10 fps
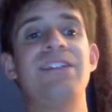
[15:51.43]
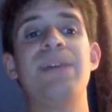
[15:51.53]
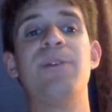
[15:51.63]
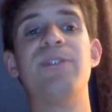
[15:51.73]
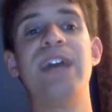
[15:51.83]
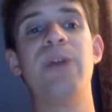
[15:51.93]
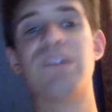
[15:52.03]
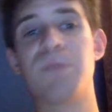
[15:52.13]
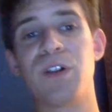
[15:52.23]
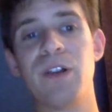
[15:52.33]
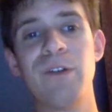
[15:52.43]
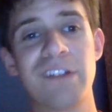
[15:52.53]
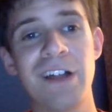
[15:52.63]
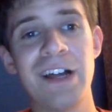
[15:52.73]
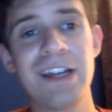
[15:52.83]
Gable down with some
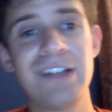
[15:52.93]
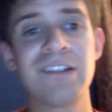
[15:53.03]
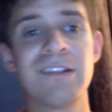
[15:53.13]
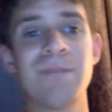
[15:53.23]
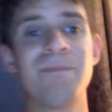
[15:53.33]
clotheslines.